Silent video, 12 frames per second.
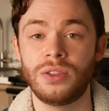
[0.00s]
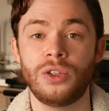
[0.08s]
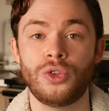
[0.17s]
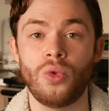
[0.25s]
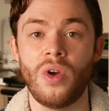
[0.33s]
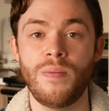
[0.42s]

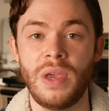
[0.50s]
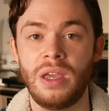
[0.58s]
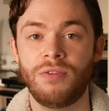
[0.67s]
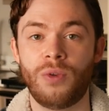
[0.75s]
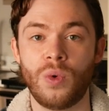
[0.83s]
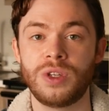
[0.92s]
destroy
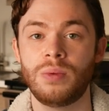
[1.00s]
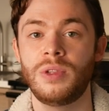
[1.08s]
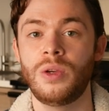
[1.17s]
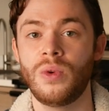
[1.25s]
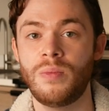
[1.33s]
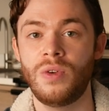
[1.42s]
being
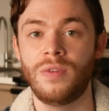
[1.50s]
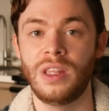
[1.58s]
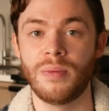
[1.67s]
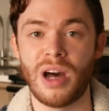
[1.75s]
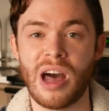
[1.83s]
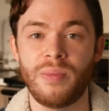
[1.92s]
forcibly removing
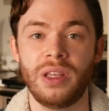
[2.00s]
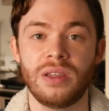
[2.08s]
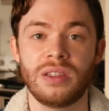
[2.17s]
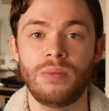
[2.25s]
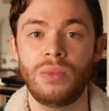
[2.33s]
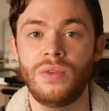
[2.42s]
the
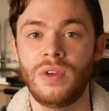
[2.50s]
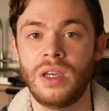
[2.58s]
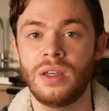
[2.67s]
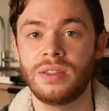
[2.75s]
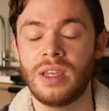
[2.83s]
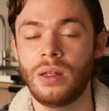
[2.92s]
populace and
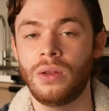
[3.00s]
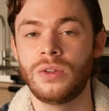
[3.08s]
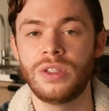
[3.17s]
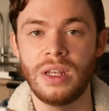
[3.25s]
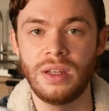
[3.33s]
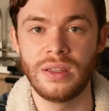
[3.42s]
moving
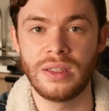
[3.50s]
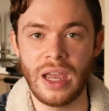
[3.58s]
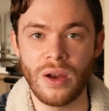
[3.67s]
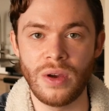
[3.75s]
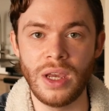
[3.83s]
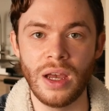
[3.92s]
settlers into
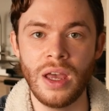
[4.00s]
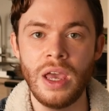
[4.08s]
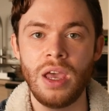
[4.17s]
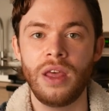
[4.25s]
area,